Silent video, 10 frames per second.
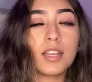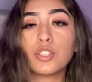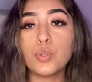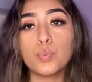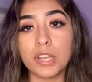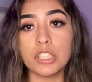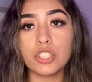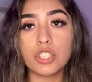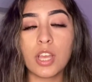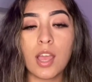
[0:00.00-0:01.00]
I do wish
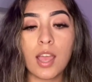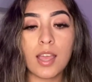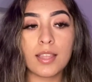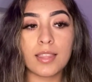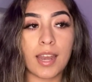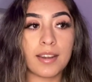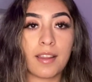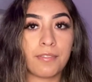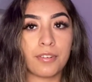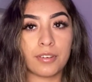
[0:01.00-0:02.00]
that I
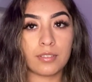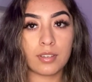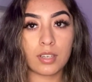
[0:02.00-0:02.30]
never